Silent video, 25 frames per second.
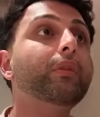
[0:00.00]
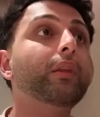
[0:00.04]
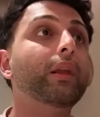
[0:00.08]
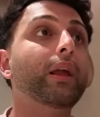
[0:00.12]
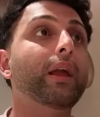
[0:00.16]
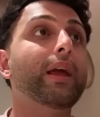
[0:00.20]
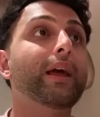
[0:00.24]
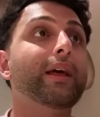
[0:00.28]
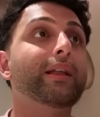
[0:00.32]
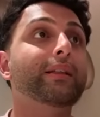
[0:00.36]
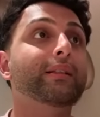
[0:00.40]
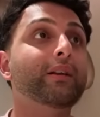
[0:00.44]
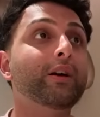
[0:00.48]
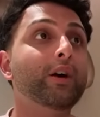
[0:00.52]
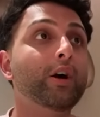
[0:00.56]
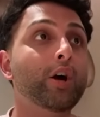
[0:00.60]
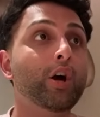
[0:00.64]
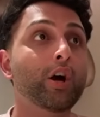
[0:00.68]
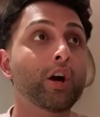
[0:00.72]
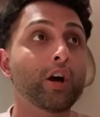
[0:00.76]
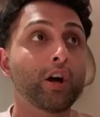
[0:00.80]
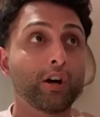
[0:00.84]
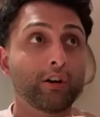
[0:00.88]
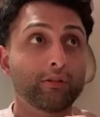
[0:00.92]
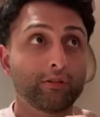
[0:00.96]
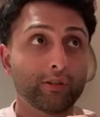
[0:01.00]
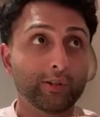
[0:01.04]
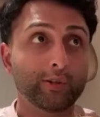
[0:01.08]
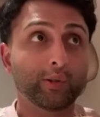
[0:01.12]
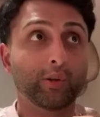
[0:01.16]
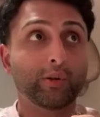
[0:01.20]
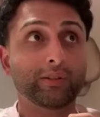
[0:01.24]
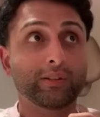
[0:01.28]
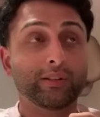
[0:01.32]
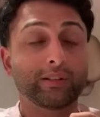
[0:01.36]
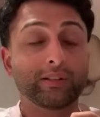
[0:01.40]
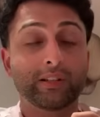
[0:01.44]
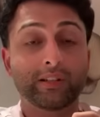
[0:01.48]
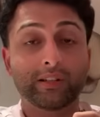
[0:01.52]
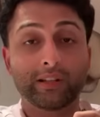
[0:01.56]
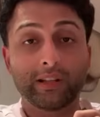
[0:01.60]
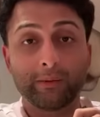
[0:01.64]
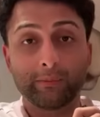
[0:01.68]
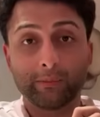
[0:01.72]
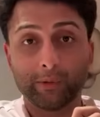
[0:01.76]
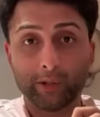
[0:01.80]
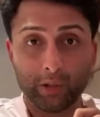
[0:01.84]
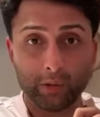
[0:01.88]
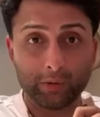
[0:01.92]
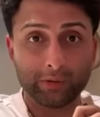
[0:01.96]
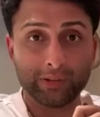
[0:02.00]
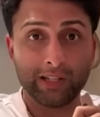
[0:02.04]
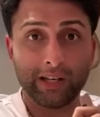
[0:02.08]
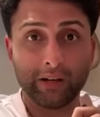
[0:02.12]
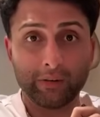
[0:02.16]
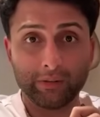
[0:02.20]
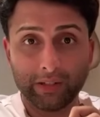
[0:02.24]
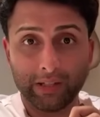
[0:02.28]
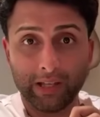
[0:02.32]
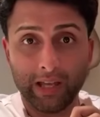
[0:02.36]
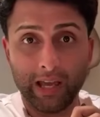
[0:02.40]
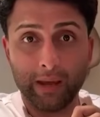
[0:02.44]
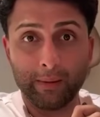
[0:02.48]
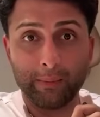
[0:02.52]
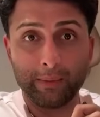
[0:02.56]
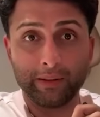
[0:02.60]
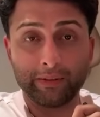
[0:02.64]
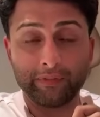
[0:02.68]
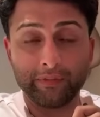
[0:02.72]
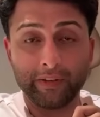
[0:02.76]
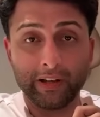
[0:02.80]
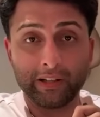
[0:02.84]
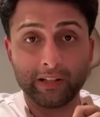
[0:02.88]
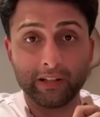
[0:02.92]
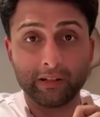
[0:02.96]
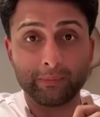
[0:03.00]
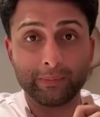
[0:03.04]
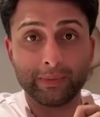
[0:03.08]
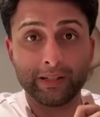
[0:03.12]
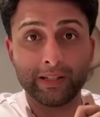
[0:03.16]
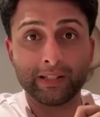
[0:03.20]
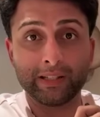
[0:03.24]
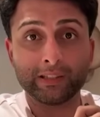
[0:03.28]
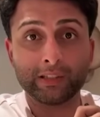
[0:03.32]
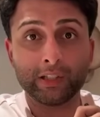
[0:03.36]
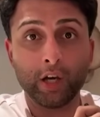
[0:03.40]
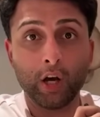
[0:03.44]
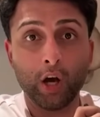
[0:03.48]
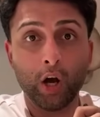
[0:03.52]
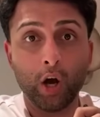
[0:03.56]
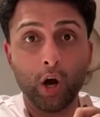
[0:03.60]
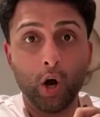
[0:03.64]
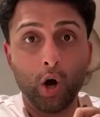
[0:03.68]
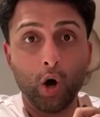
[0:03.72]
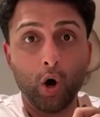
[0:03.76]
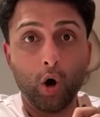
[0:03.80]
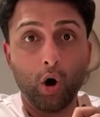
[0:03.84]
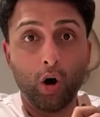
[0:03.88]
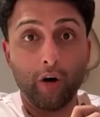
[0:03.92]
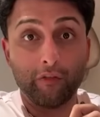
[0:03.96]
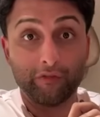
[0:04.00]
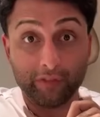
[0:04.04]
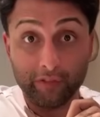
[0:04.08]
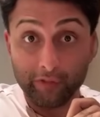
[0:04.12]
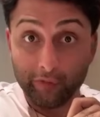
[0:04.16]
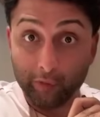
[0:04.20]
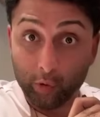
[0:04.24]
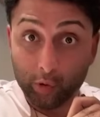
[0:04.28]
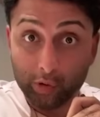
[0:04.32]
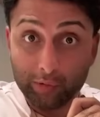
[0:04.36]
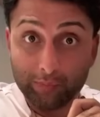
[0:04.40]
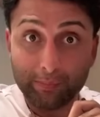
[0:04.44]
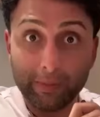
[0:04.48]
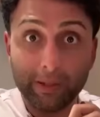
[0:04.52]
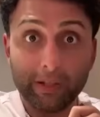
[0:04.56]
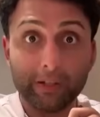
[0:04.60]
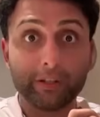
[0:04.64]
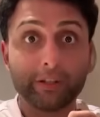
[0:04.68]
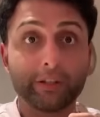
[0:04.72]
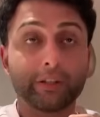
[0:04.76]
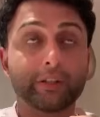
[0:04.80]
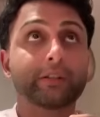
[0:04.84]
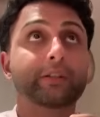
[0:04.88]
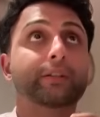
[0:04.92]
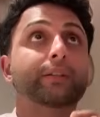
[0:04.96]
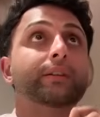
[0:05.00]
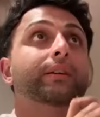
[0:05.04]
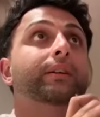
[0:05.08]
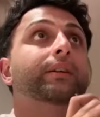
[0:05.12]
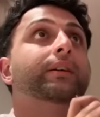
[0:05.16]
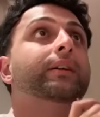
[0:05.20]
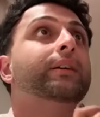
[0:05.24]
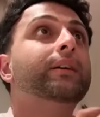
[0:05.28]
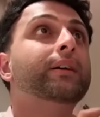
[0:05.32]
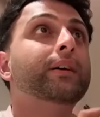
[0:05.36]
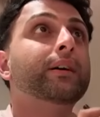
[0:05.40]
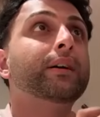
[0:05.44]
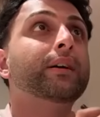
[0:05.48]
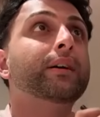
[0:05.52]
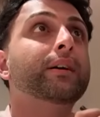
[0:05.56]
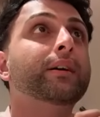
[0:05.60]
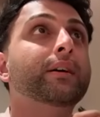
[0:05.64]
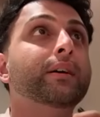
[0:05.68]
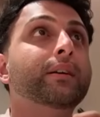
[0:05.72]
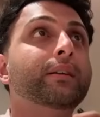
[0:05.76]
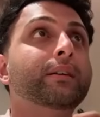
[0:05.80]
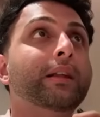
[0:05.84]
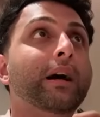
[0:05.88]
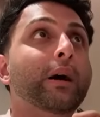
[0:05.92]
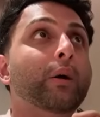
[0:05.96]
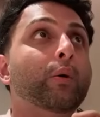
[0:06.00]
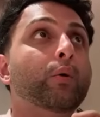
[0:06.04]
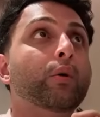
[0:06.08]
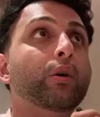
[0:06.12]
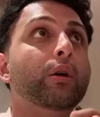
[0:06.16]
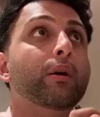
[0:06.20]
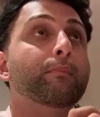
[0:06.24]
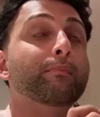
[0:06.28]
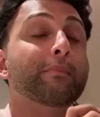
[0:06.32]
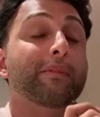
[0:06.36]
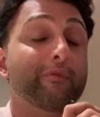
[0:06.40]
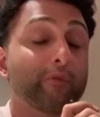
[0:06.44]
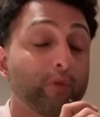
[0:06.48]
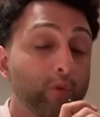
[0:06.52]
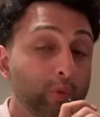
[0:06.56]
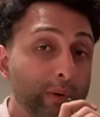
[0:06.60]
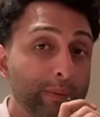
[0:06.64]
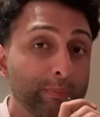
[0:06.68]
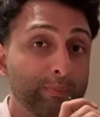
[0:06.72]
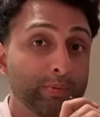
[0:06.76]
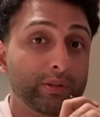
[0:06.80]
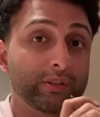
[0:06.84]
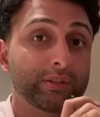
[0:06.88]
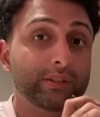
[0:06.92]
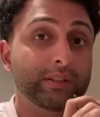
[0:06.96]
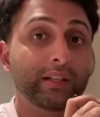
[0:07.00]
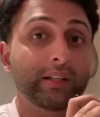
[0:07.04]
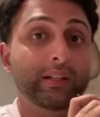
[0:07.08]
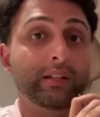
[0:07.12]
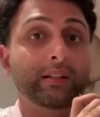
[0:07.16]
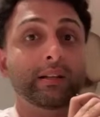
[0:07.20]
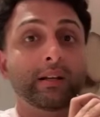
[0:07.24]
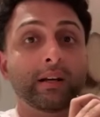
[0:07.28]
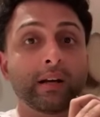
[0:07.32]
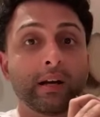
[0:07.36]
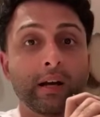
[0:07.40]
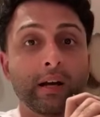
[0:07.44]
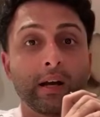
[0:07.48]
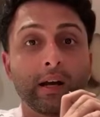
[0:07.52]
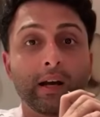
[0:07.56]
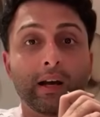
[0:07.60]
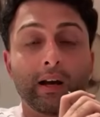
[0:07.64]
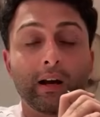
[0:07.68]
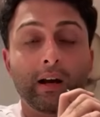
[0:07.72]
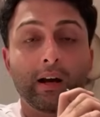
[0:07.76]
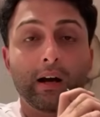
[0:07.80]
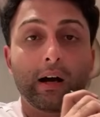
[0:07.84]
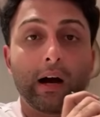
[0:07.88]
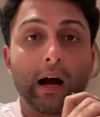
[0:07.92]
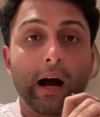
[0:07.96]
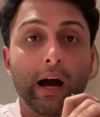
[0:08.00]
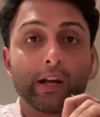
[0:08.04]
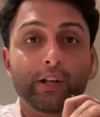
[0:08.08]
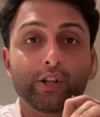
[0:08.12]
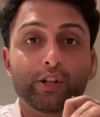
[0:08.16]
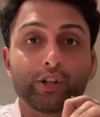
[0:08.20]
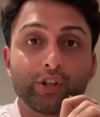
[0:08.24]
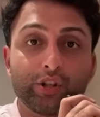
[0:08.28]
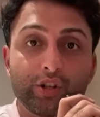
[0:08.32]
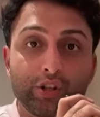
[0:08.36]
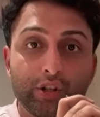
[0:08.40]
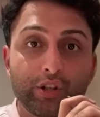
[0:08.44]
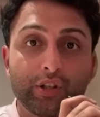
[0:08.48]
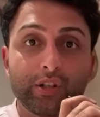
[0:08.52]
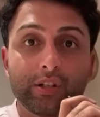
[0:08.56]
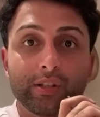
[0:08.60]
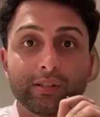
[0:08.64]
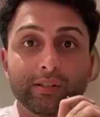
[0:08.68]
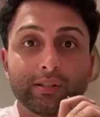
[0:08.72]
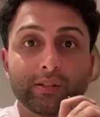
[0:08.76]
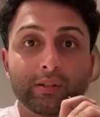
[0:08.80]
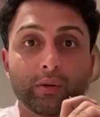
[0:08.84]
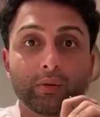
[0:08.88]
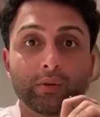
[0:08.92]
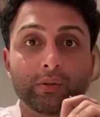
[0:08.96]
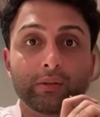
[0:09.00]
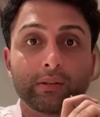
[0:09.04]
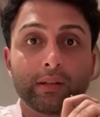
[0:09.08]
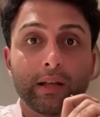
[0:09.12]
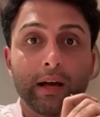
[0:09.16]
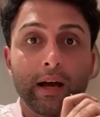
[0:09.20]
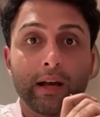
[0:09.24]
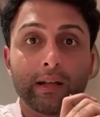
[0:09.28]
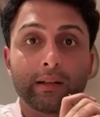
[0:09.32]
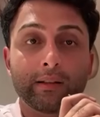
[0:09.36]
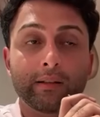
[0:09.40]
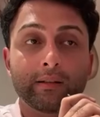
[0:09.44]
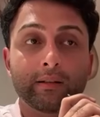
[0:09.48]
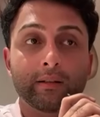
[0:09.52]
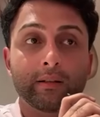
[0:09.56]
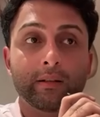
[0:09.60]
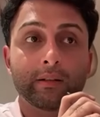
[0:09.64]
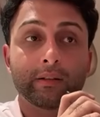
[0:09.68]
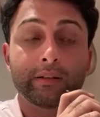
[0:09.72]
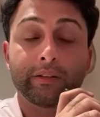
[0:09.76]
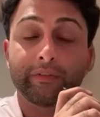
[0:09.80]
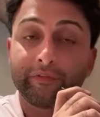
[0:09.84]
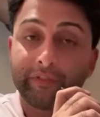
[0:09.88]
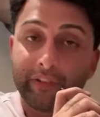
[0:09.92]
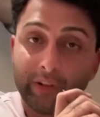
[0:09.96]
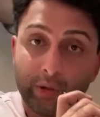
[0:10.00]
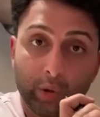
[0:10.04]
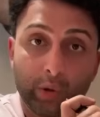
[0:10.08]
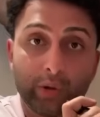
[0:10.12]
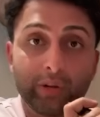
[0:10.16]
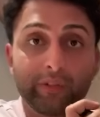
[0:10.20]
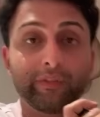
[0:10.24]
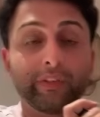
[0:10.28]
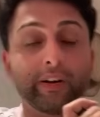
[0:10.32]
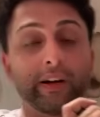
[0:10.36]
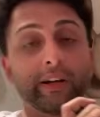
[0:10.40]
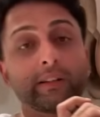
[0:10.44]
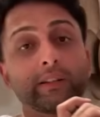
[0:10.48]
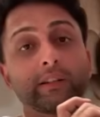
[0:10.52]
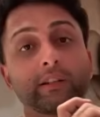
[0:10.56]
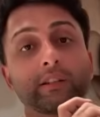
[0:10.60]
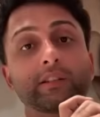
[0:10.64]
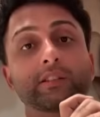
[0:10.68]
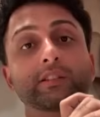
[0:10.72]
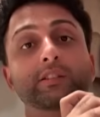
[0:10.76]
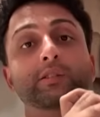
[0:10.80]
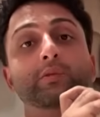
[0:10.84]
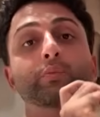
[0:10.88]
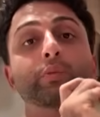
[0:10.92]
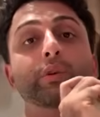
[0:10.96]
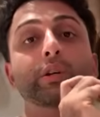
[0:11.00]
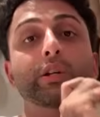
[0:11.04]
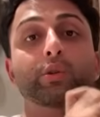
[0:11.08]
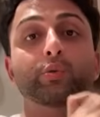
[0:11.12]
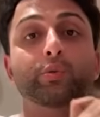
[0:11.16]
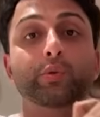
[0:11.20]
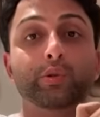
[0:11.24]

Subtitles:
and resulted in them closing out the game in the final minutes of the fourth period. Now, before we proceed, I should just note that the Filoil Finals, which